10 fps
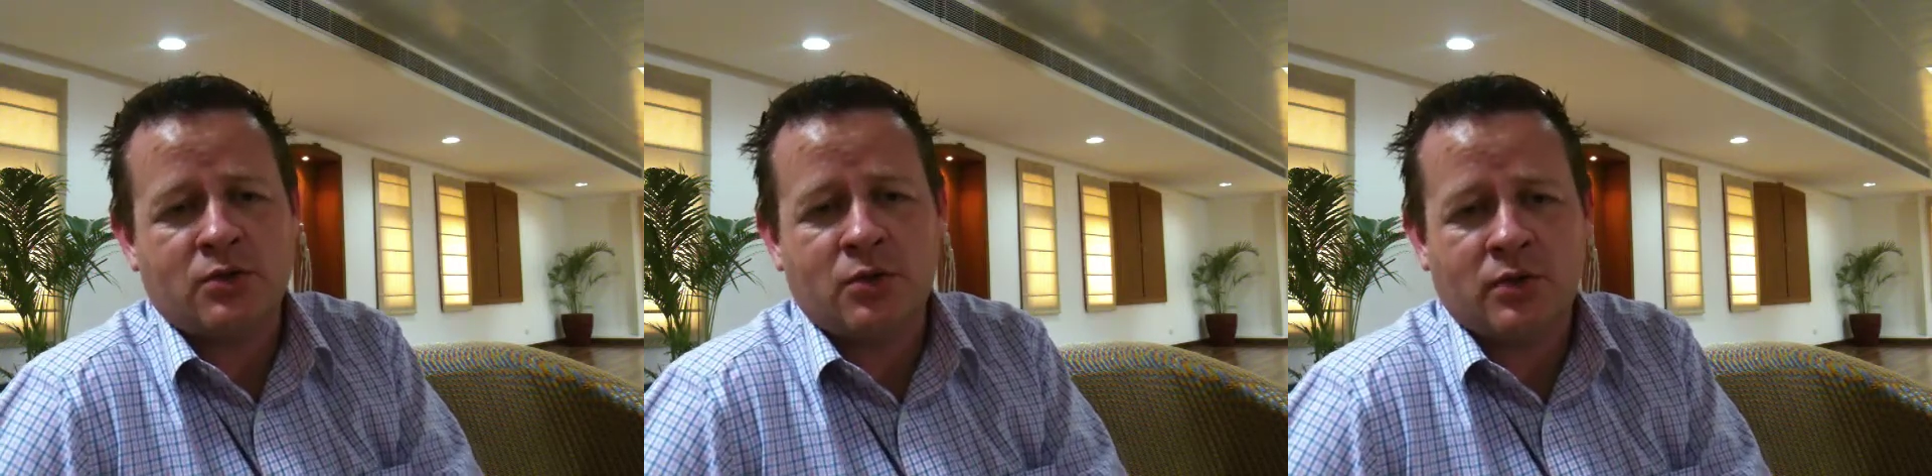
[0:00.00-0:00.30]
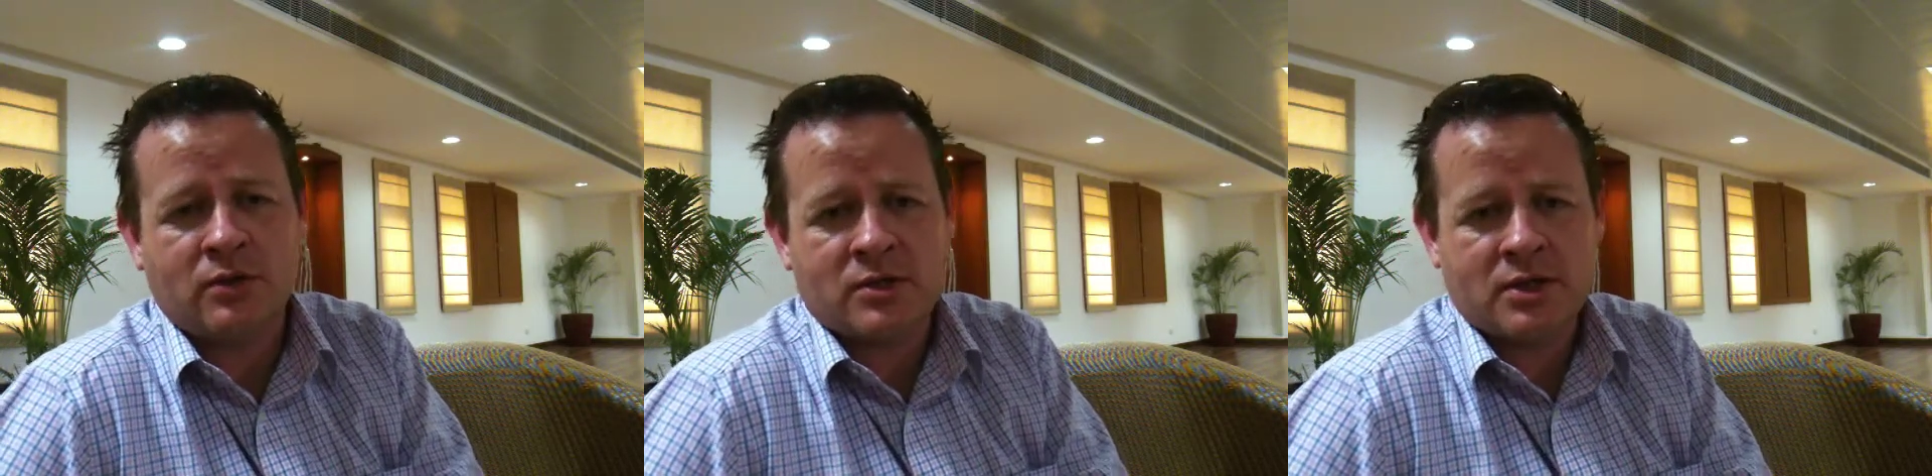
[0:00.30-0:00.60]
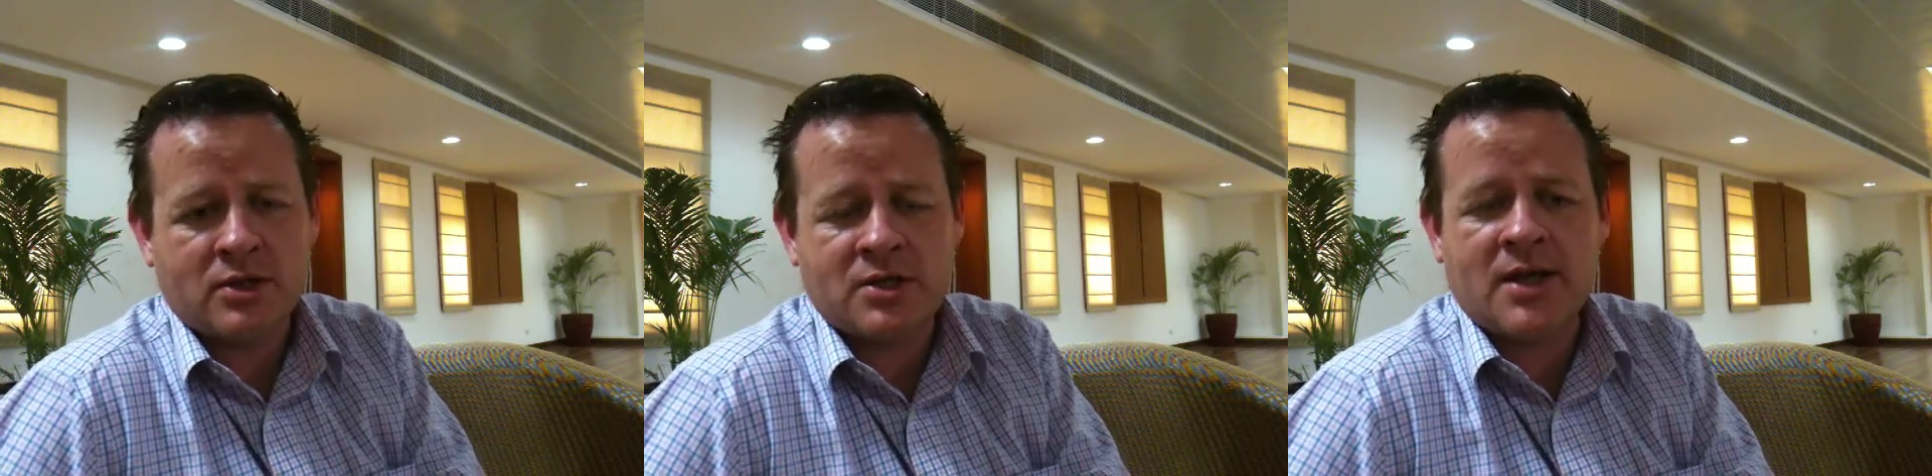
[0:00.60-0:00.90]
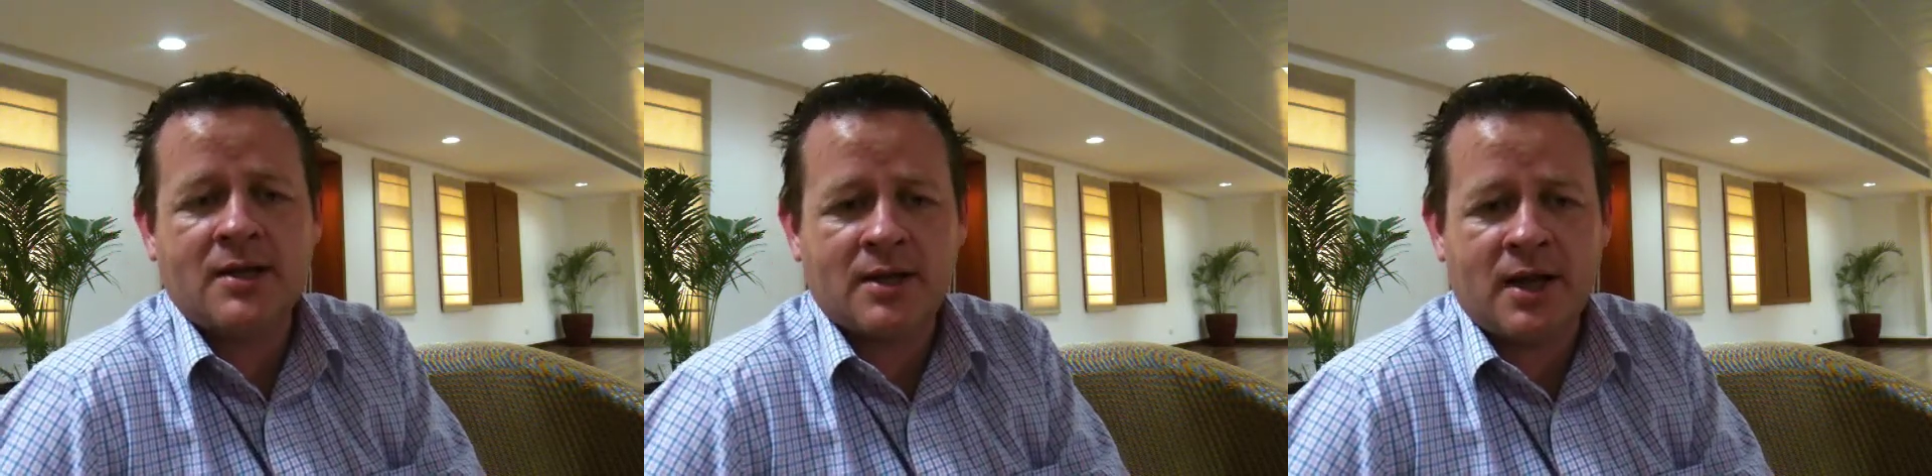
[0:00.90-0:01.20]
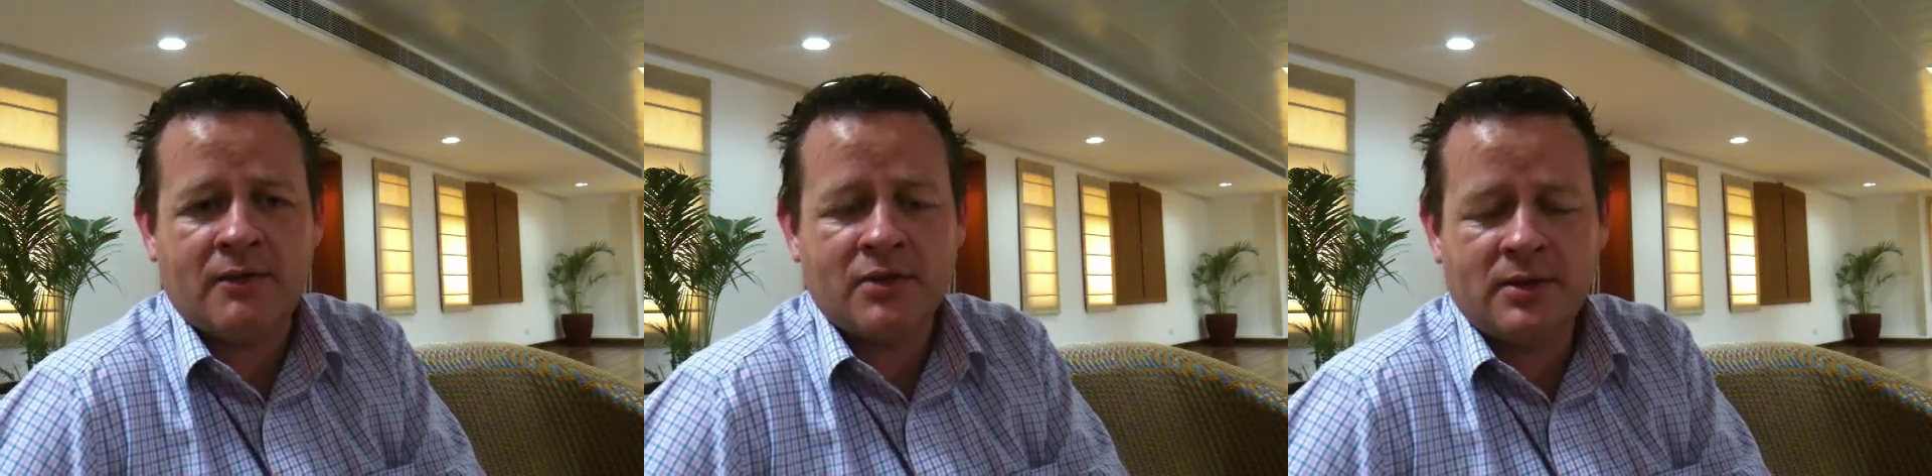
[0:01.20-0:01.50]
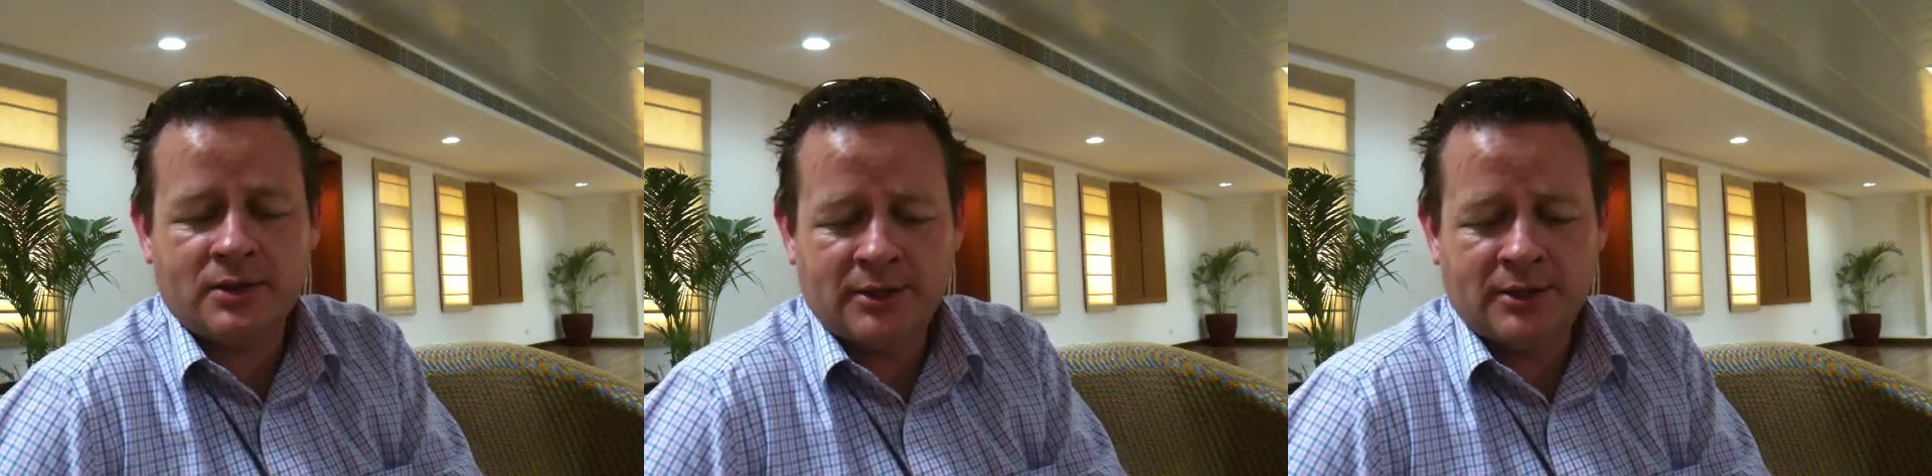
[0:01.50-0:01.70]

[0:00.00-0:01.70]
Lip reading: corner in turn 10 and 11.